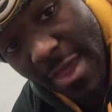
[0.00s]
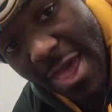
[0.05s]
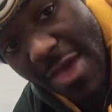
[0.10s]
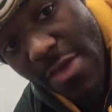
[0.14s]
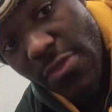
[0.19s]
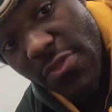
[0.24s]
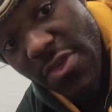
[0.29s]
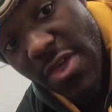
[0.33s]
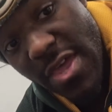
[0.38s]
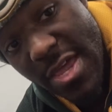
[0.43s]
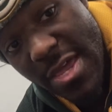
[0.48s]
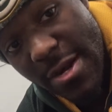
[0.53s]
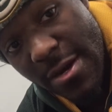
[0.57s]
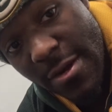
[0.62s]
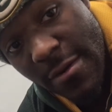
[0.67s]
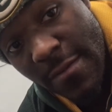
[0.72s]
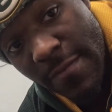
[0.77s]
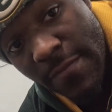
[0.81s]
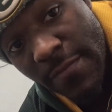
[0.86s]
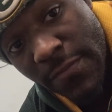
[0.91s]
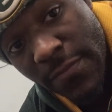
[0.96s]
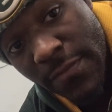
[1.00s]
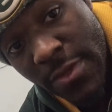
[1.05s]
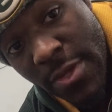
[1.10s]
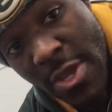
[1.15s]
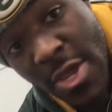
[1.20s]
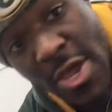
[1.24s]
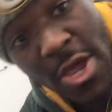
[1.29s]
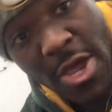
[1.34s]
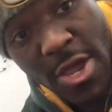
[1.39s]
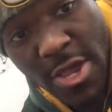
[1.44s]
And then
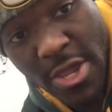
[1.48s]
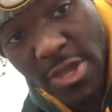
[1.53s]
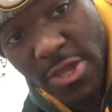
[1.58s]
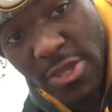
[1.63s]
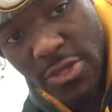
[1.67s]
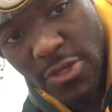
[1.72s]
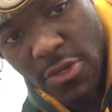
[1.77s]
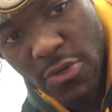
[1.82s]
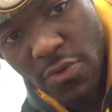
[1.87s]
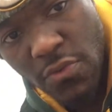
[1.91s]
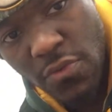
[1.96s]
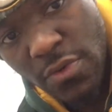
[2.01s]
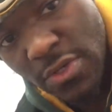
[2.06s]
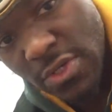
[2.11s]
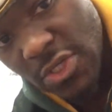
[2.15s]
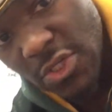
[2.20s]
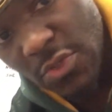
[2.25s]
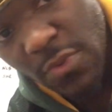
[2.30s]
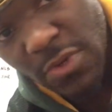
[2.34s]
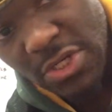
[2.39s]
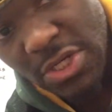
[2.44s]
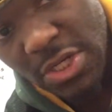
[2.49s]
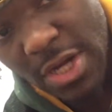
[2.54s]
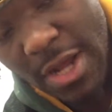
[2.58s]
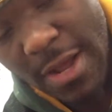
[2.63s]
you switch it